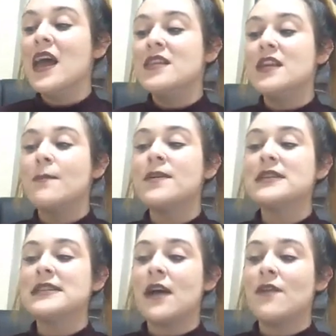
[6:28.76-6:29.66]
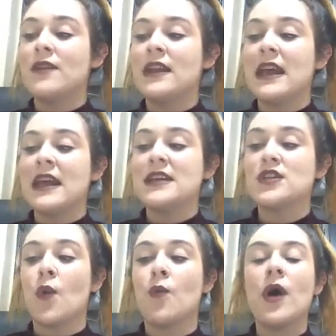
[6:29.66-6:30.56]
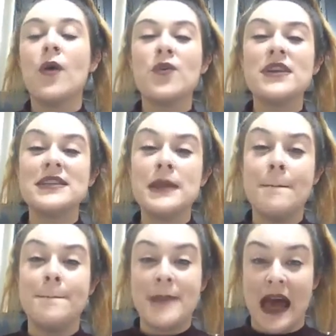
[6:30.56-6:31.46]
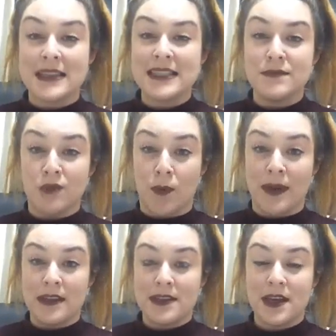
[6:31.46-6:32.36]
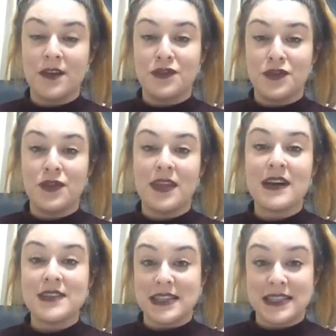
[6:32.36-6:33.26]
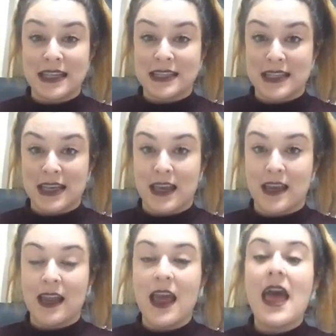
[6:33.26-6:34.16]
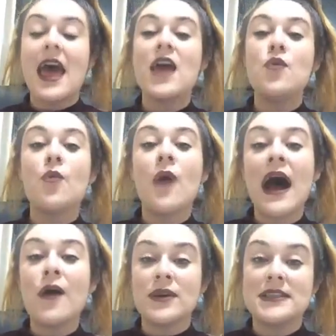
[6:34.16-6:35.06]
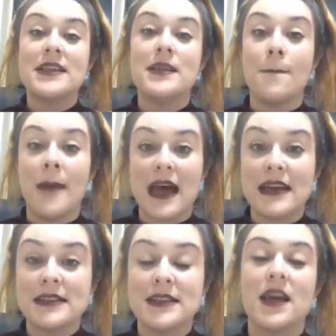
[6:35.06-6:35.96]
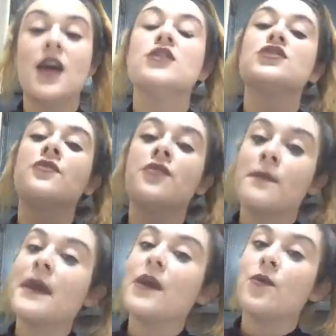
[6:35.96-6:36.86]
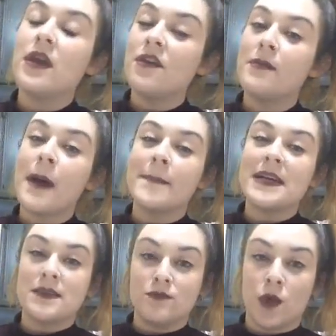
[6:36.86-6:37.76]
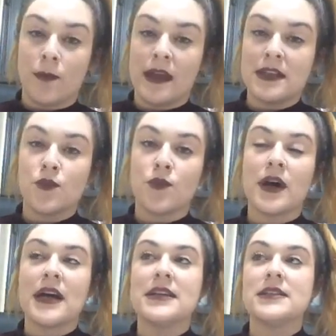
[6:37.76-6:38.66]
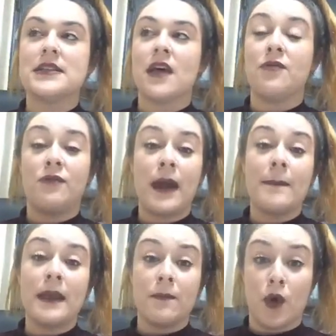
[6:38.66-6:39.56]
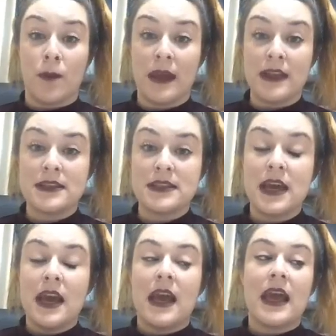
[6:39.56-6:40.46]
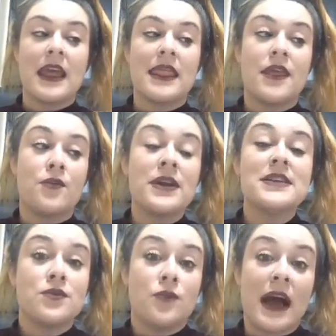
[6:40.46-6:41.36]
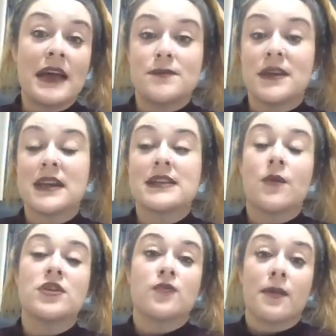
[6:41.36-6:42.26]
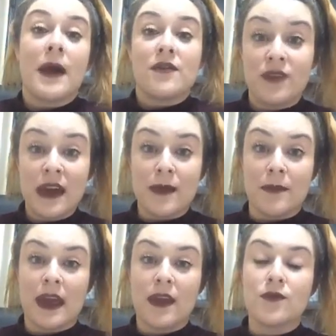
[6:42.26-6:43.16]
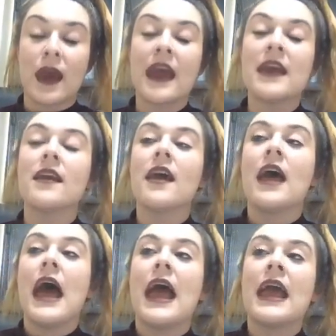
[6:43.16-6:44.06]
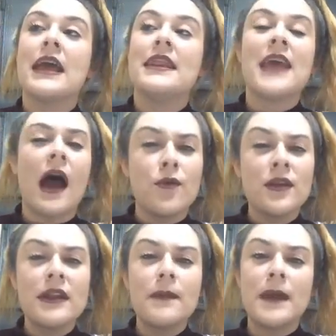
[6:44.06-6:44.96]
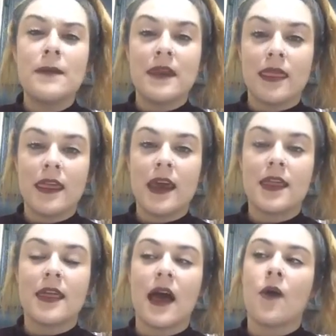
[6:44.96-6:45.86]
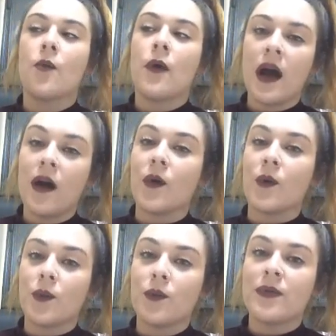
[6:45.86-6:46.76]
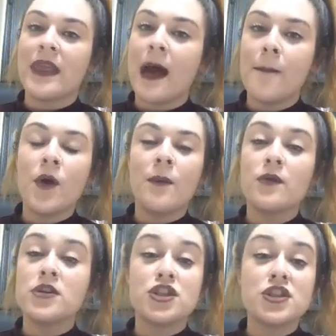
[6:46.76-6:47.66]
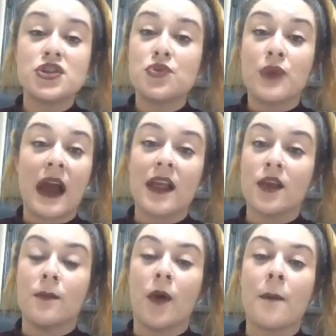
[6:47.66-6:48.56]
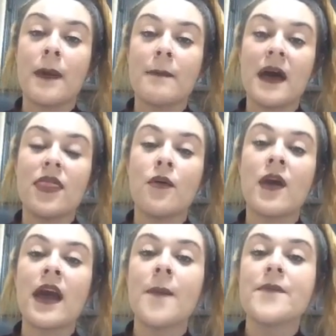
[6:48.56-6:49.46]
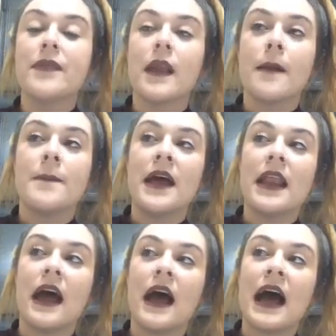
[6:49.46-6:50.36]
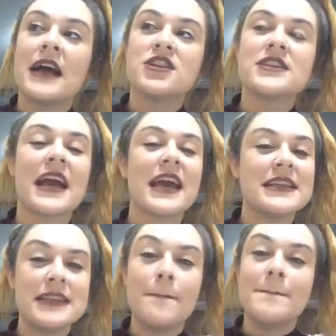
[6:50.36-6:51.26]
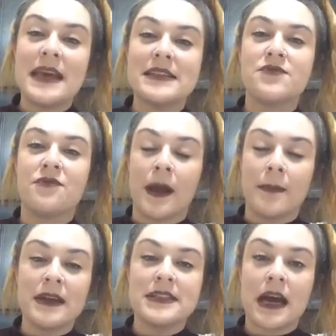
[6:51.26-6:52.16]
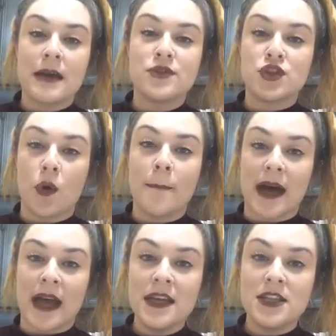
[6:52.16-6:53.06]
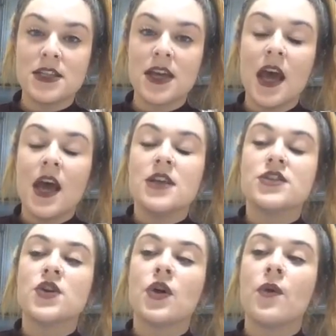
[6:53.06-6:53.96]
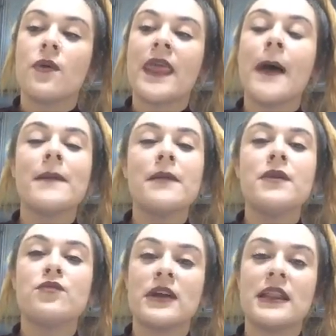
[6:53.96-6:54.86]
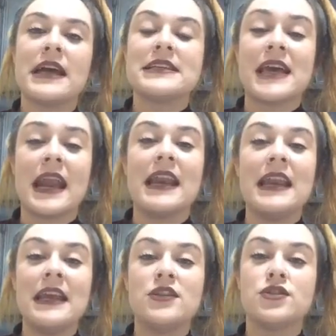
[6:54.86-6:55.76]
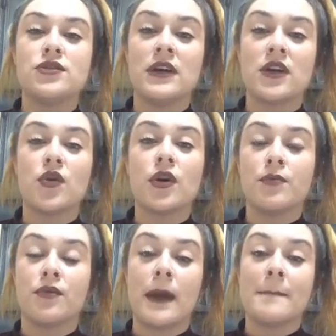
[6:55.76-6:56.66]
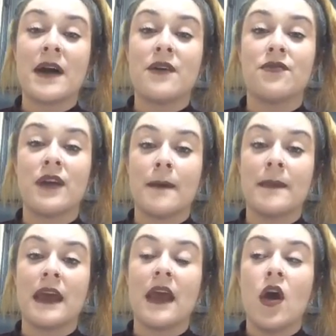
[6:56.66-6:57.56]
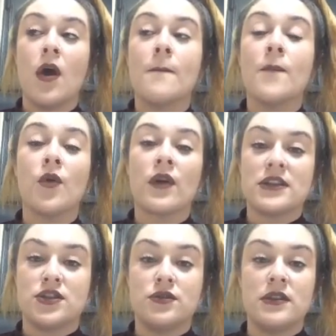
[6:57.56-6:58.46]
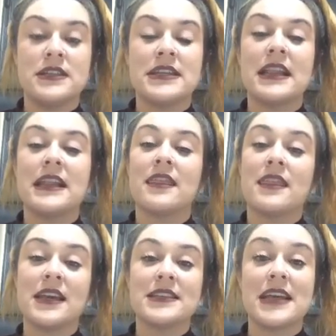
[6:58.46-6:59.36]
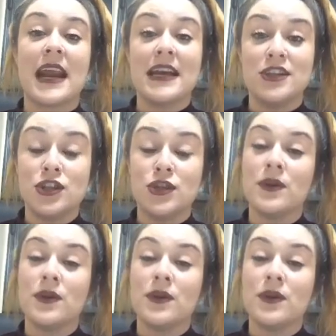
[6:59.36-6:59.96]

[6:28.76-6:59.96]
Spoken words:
Number 7 is, what was the best moment of 2016 and why was it the best? So for me, one of my best moments was a family moment. And the reason why is because I was with my family, right? And that really made me think that, wow, that moment was just a regular moment, by the way. But I guess I missed family time so much. So that made me realize that I need to incorporate my family more into the daily things that I do.